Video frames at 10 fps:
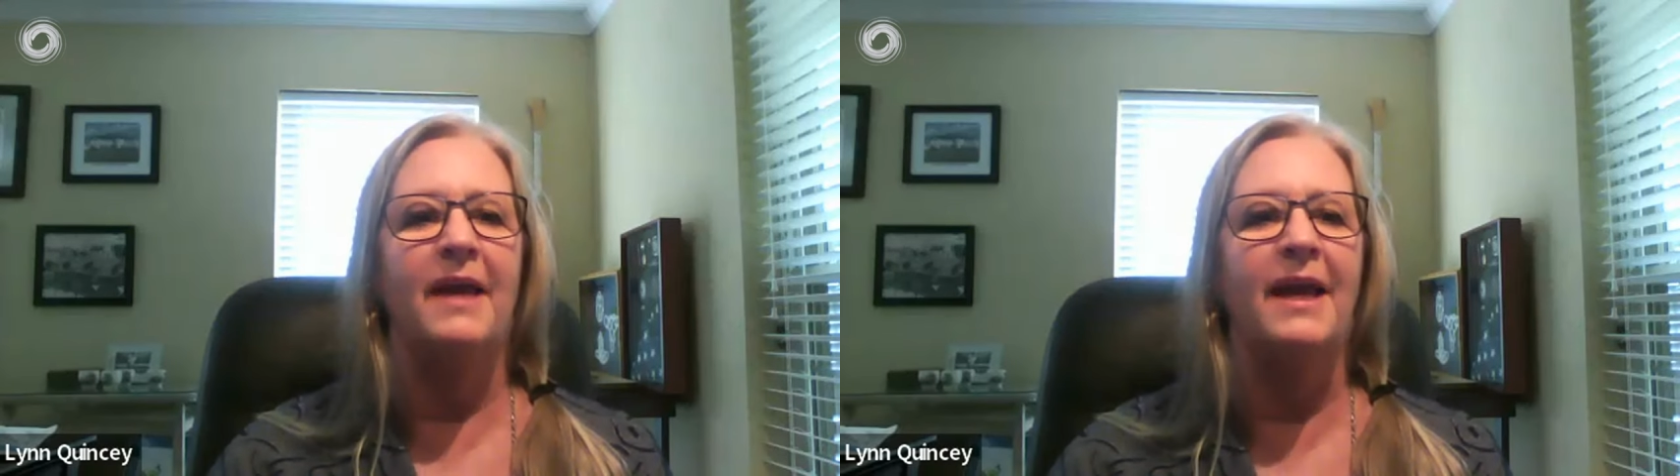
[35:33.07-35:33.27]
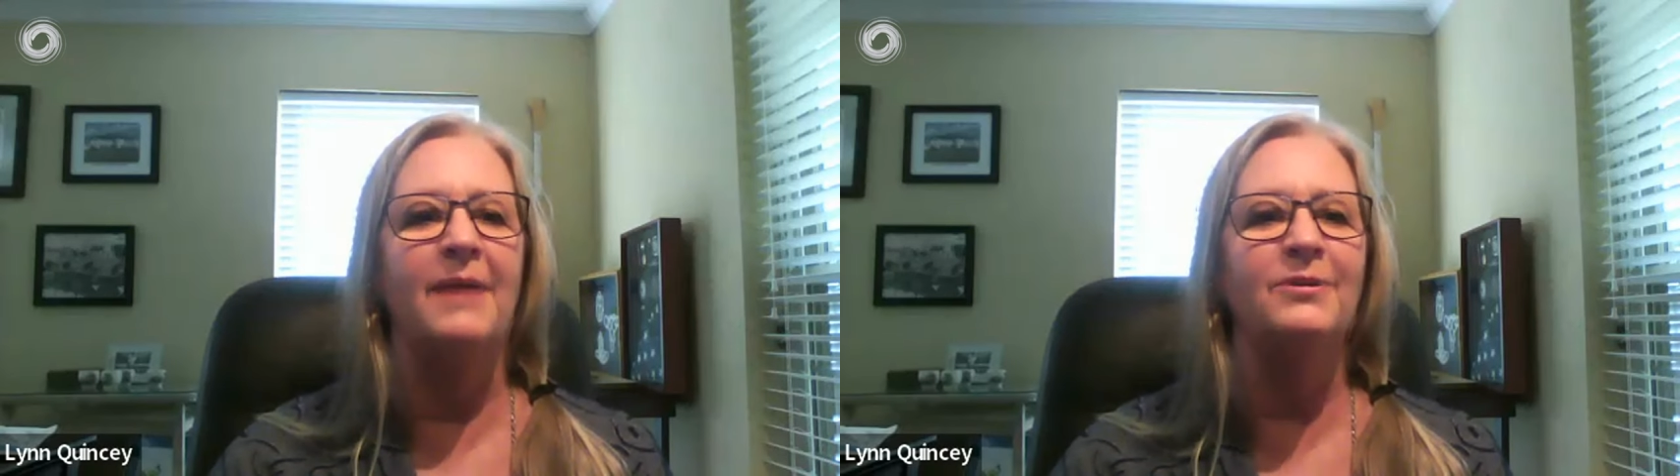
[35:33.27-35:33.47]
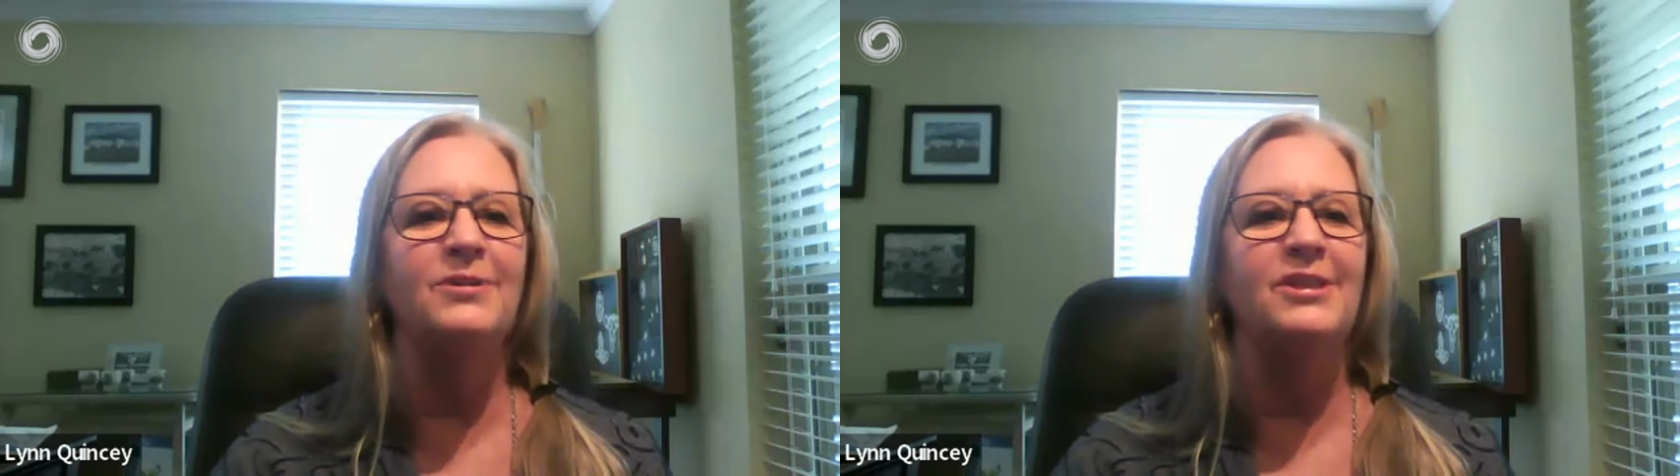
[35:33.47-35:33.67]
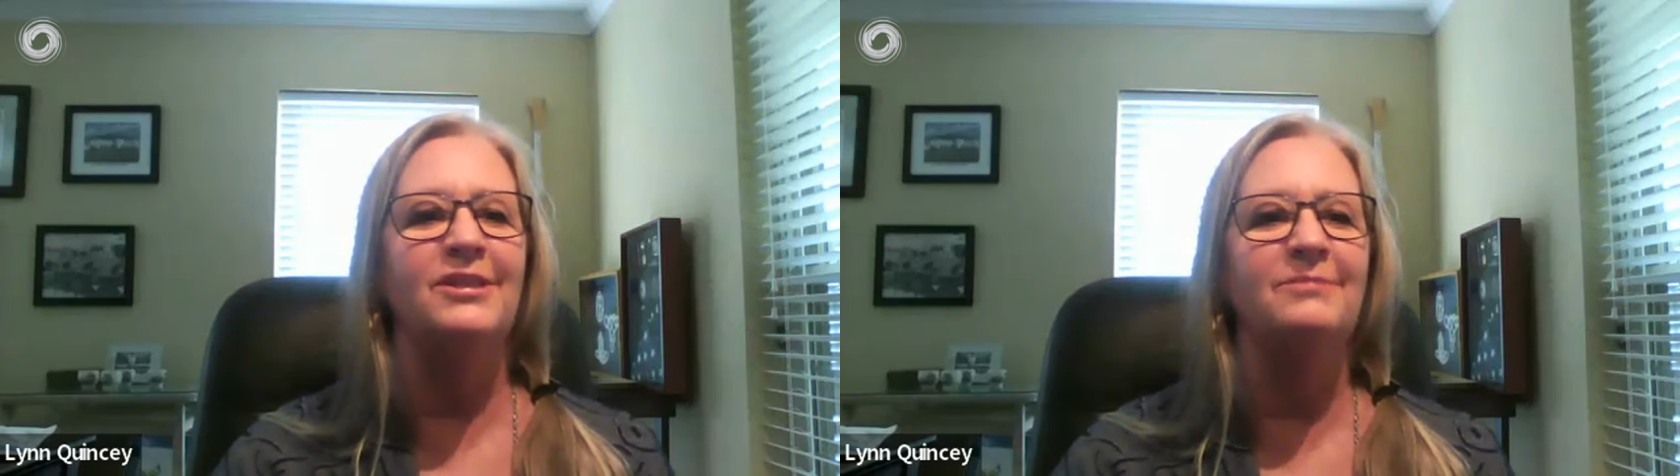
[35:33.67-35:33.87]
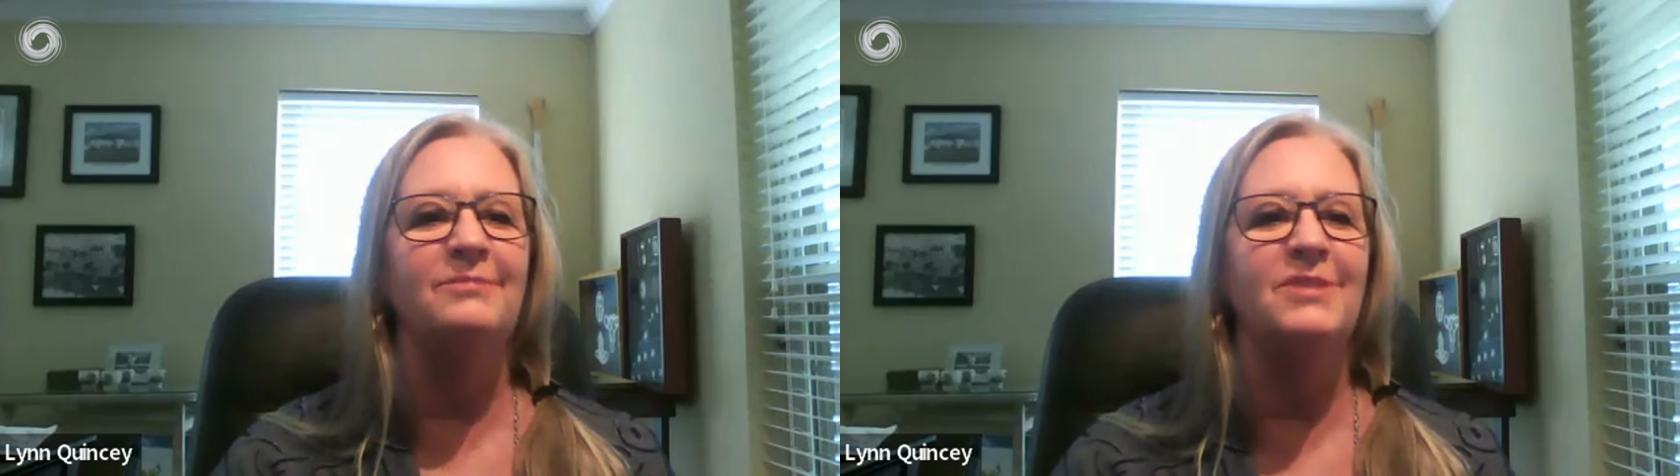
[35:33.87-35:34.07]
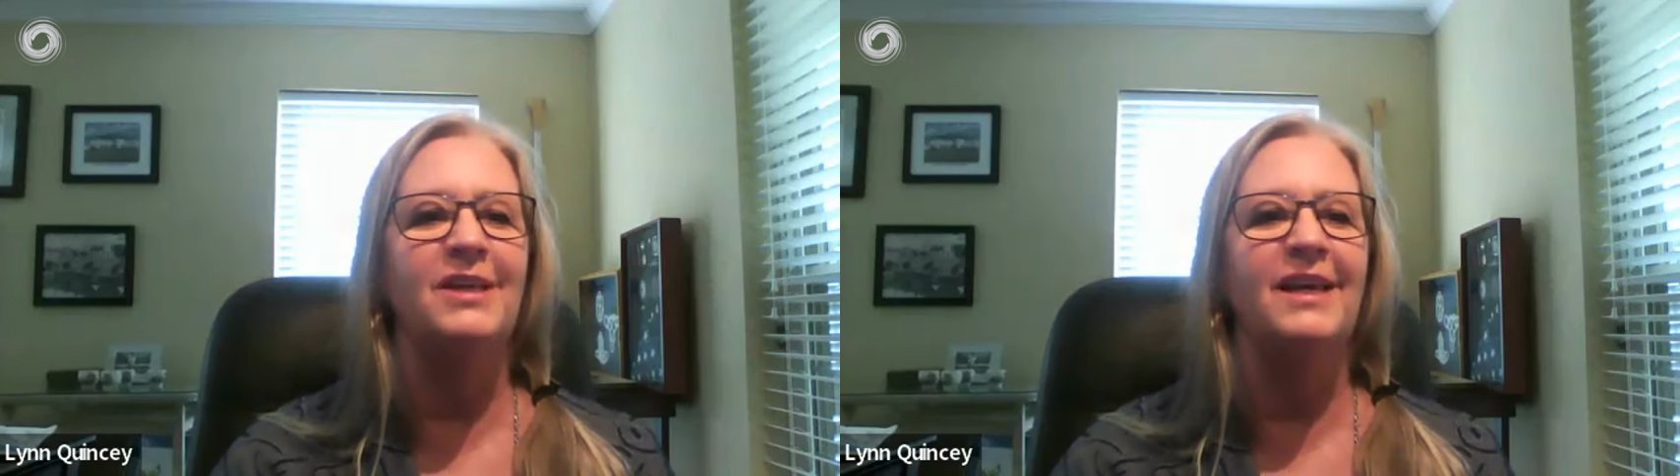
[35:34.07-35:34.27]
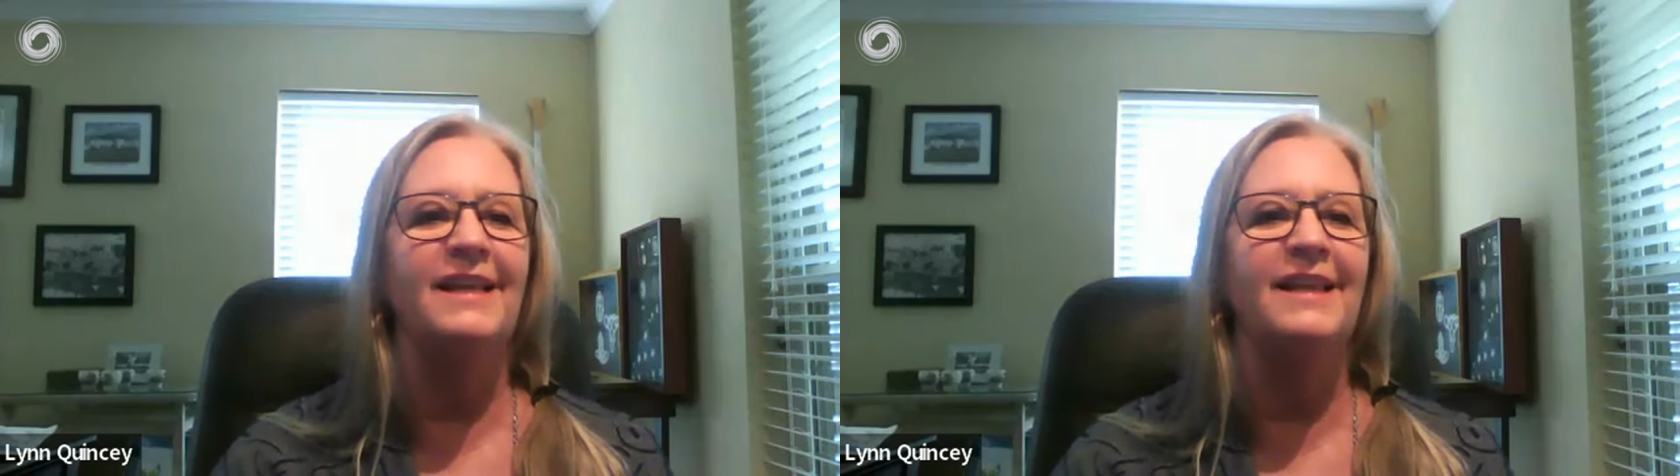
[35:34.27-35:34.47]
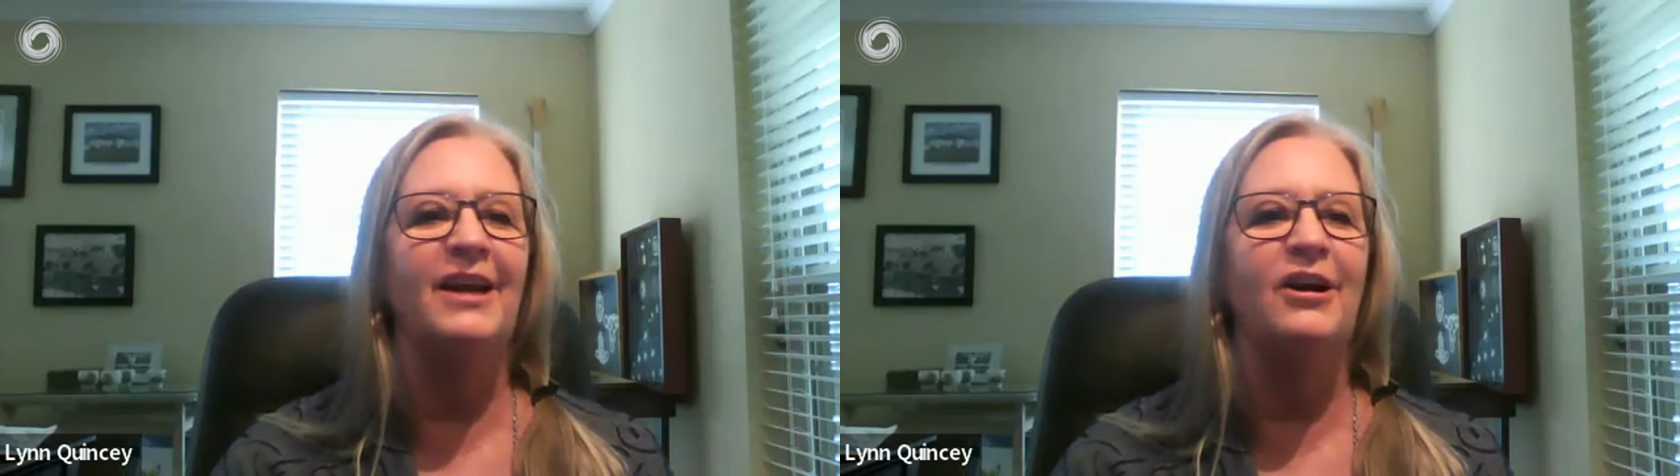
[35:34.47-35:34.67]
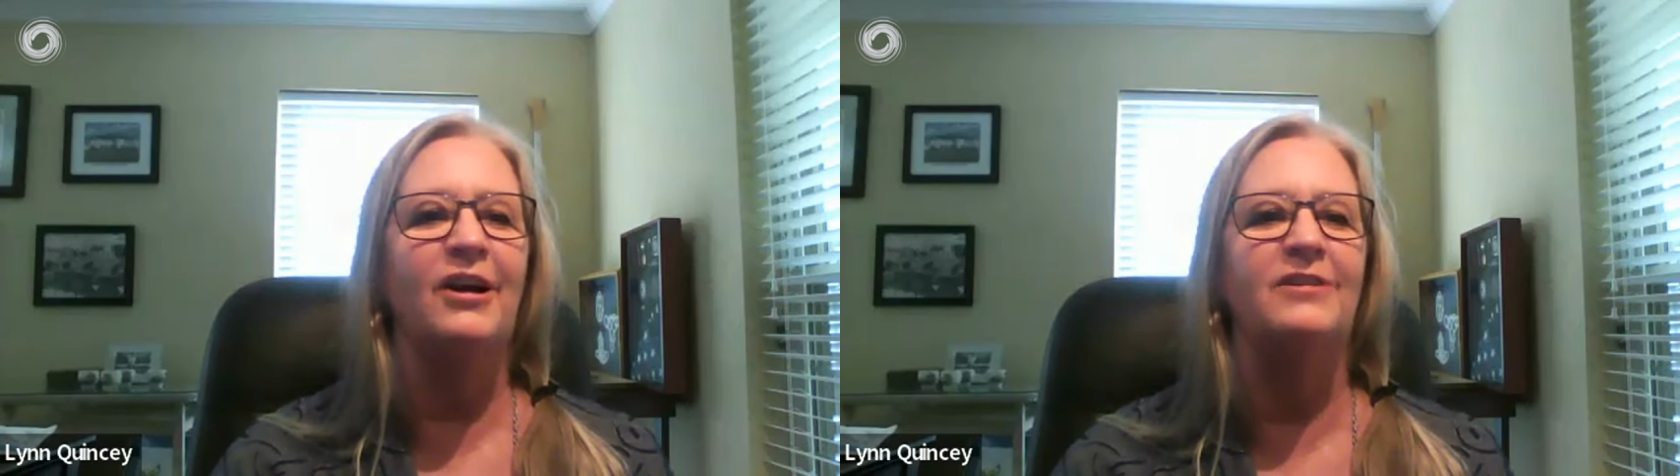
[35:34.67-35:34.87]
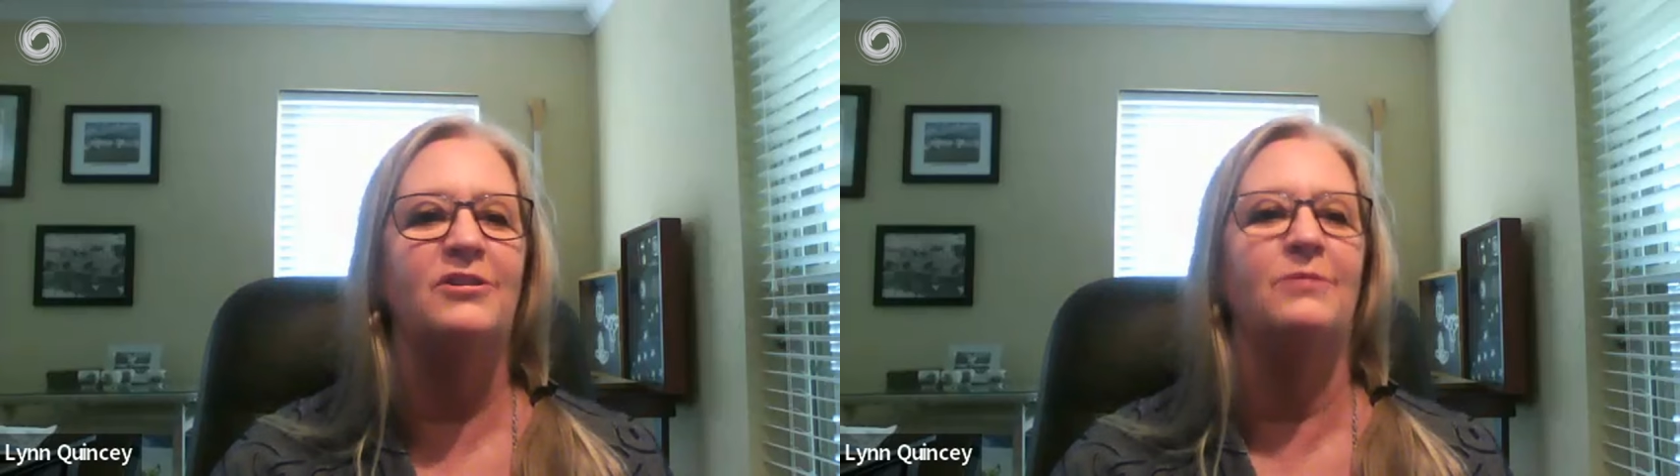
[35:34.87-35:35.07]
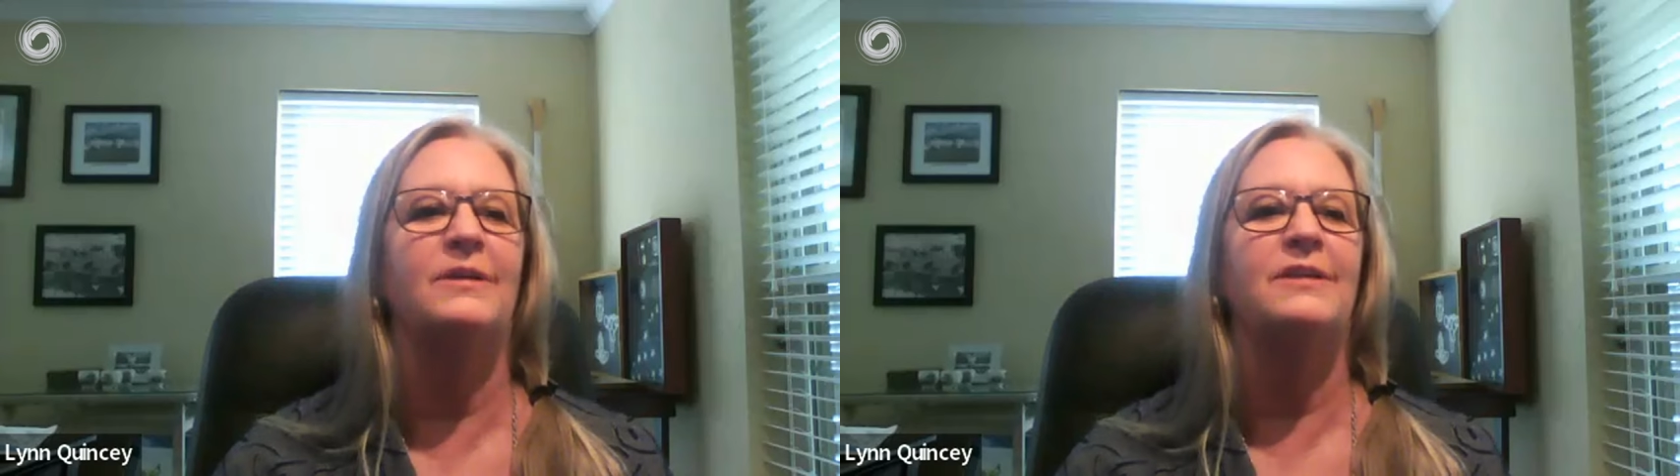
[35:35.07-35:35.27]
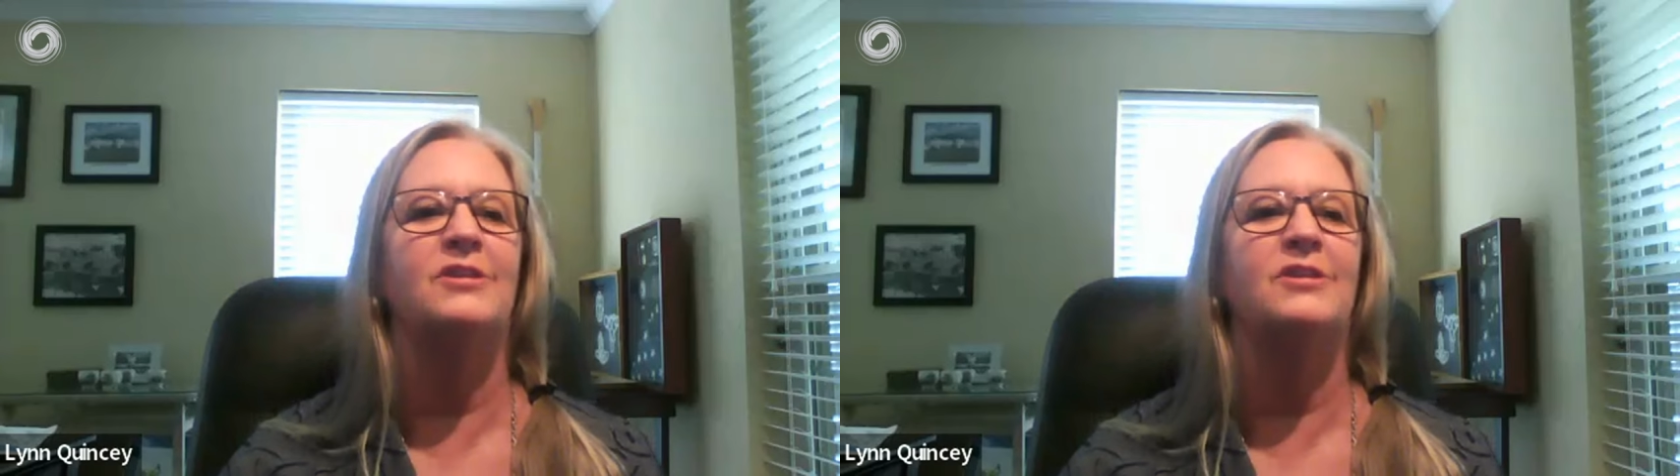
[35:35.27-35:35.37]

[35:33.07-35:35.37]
able to get in there and do it.